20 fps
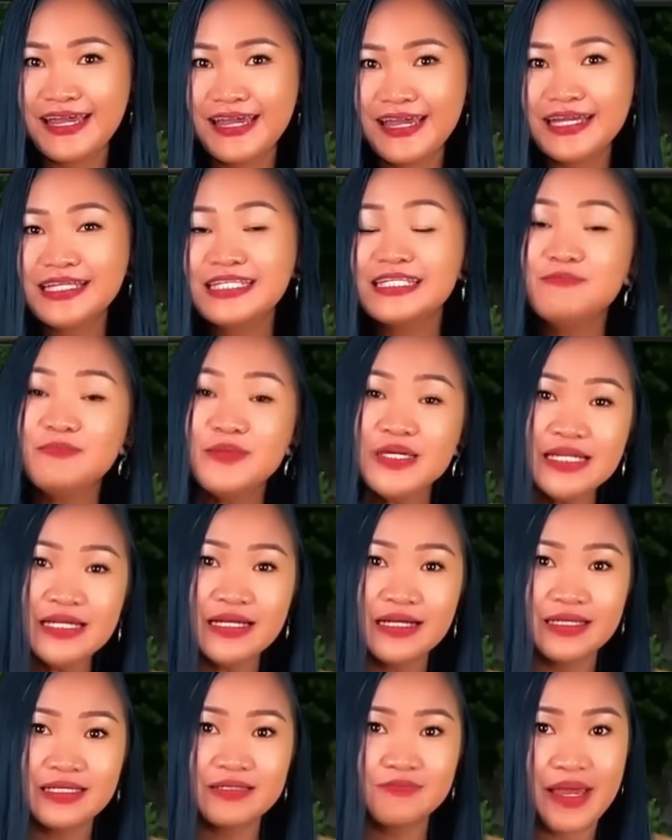It's
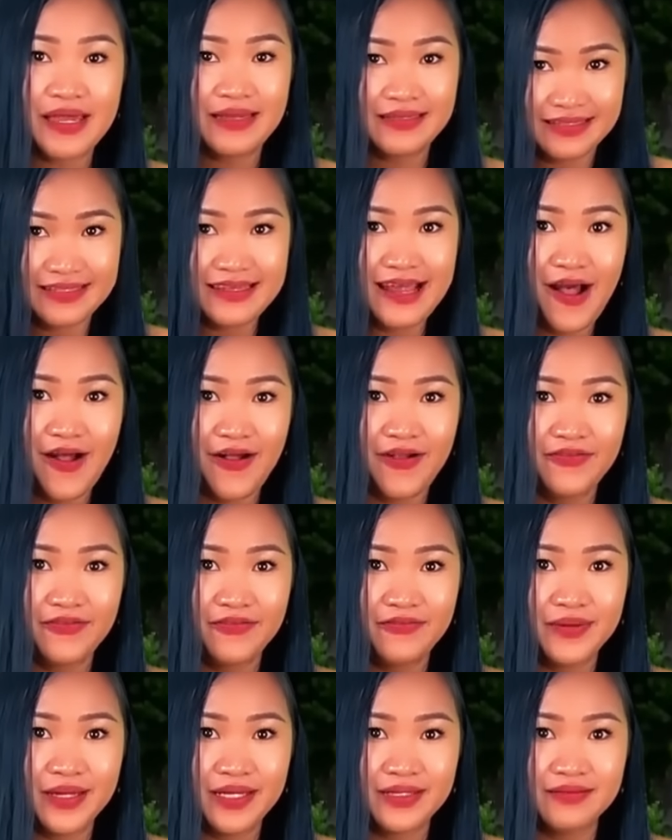meaningless by itself,
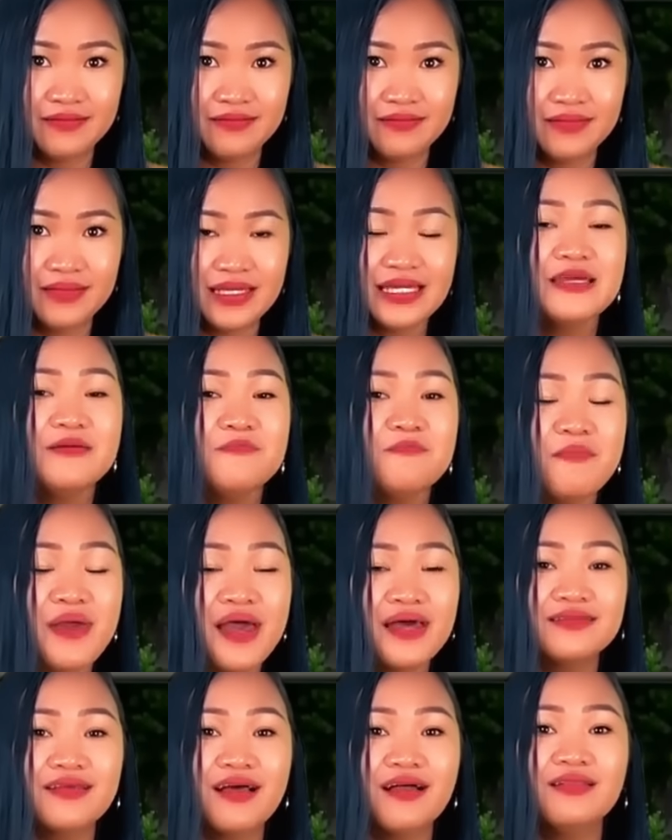but it
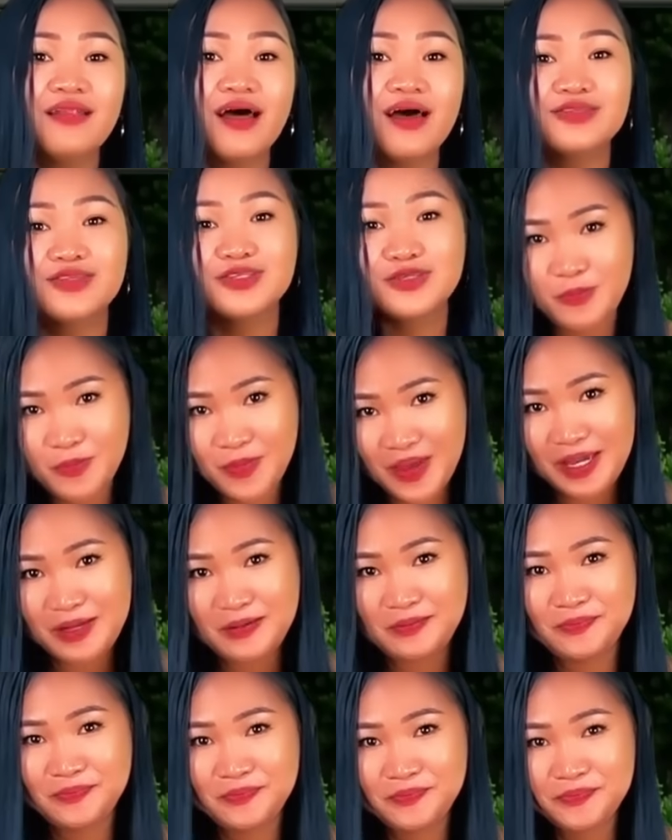meant a lot to me.
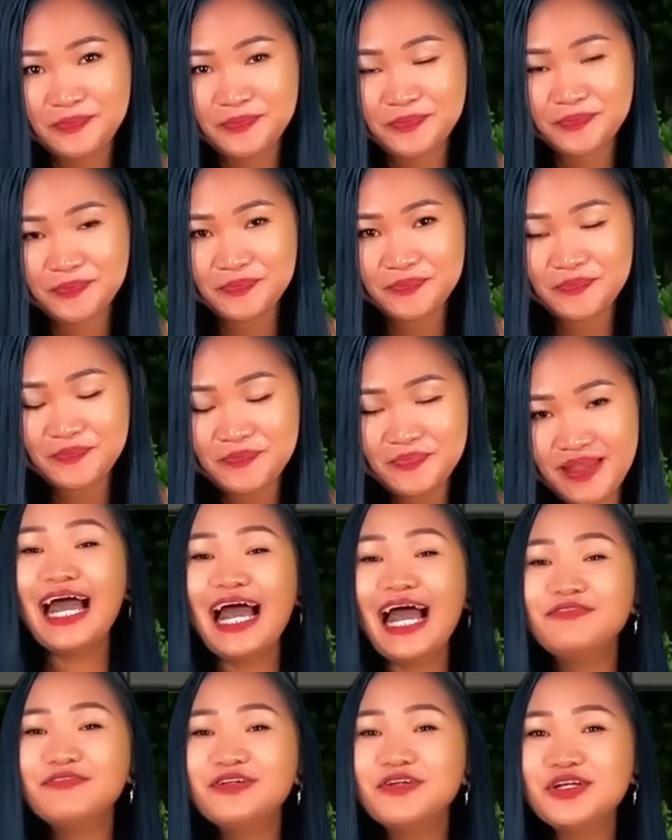
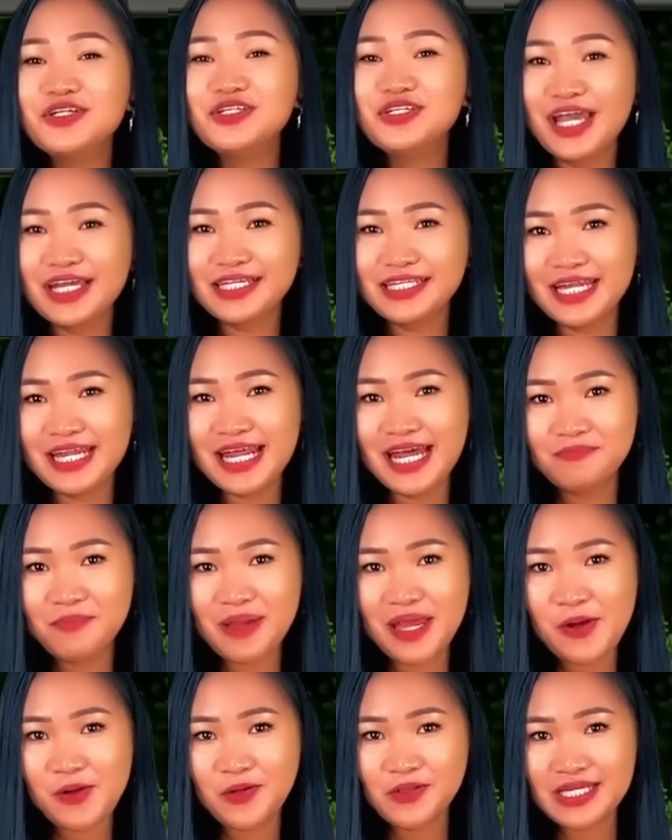After I checked in at my
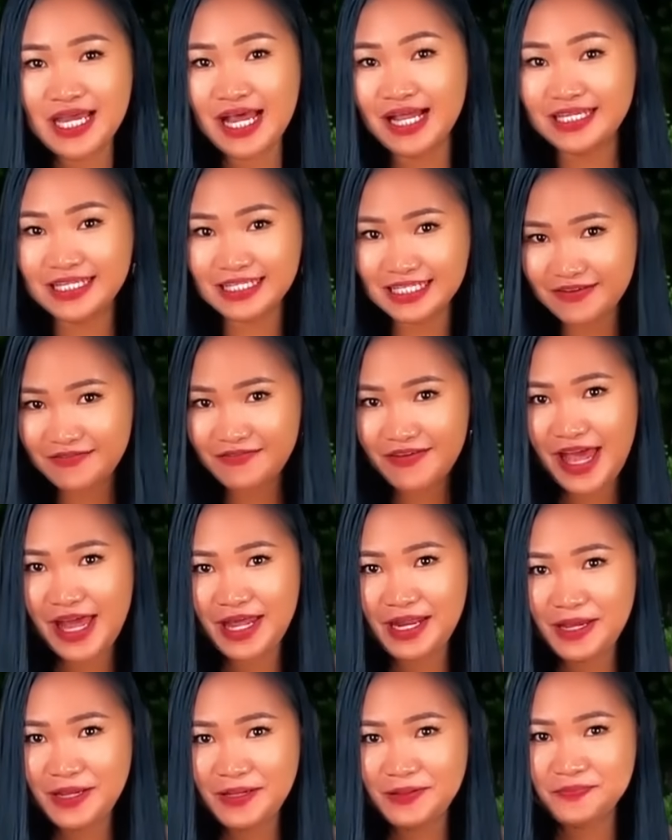hotel in
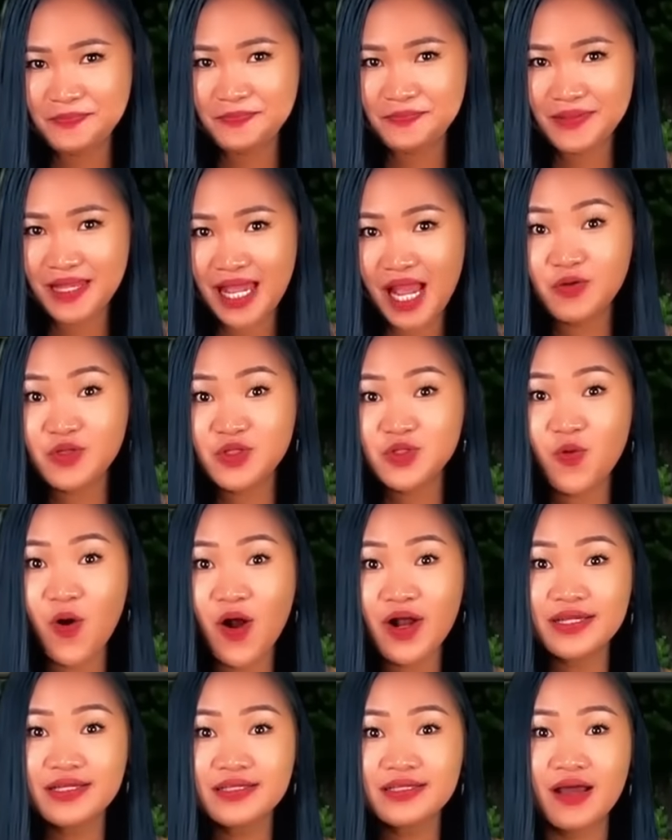Savannah, I was
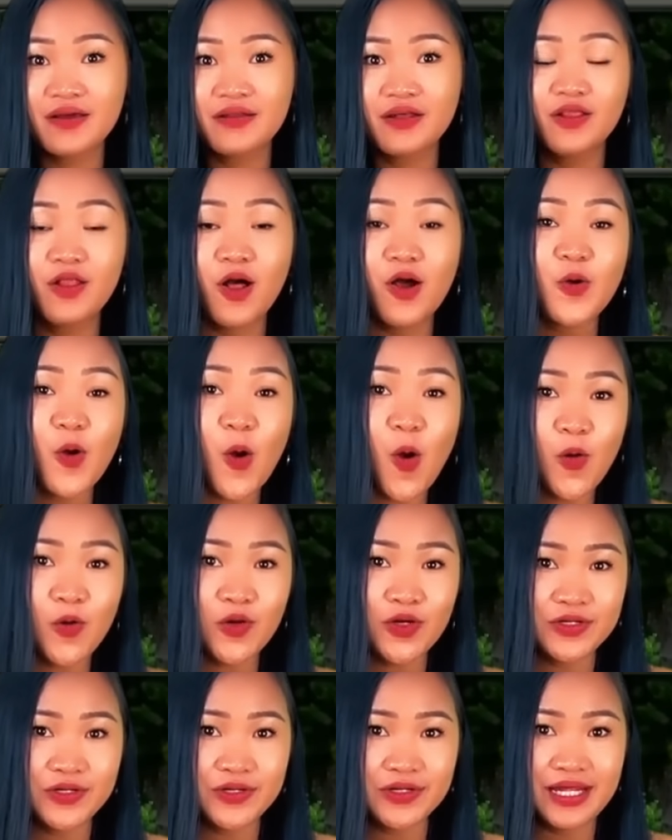walking down a long
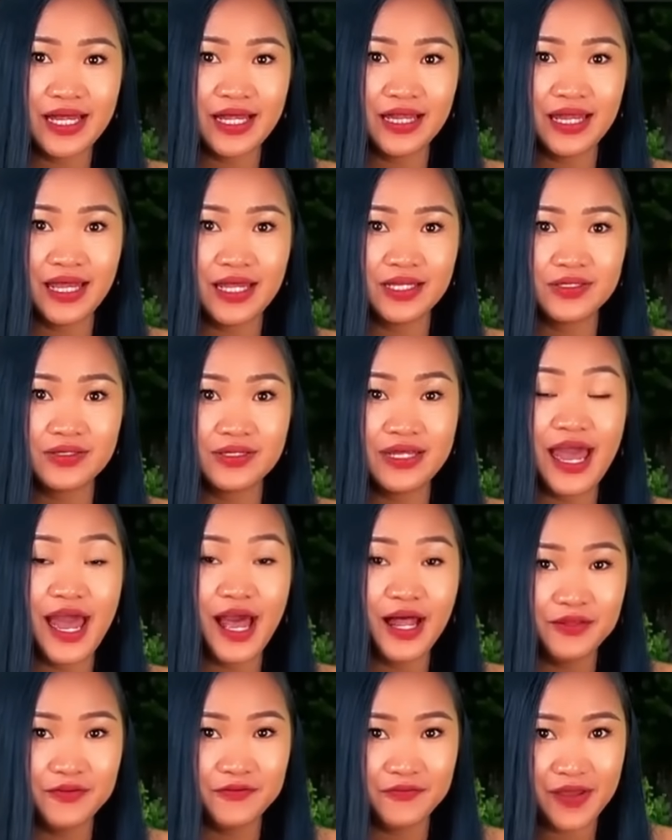corridor that led to the
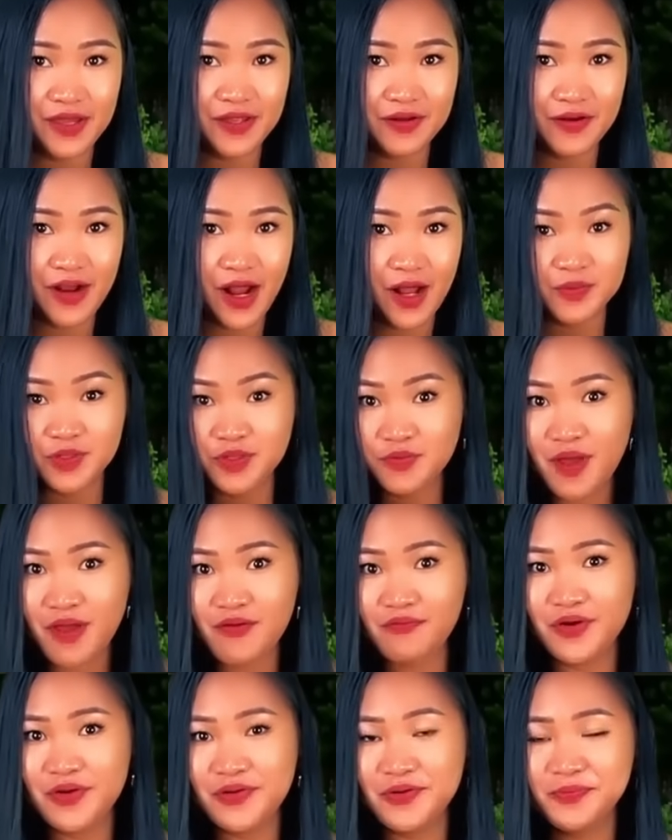elevator up to my
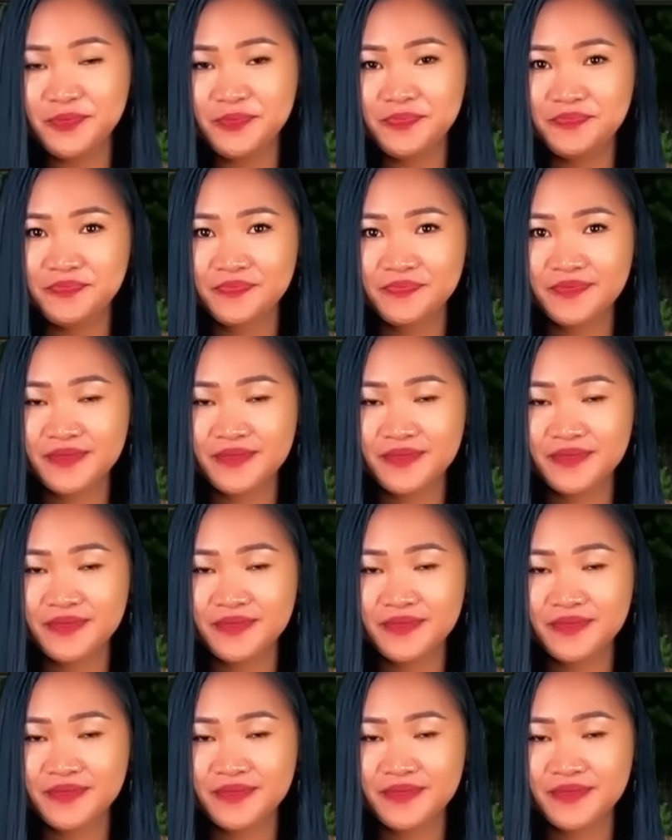room.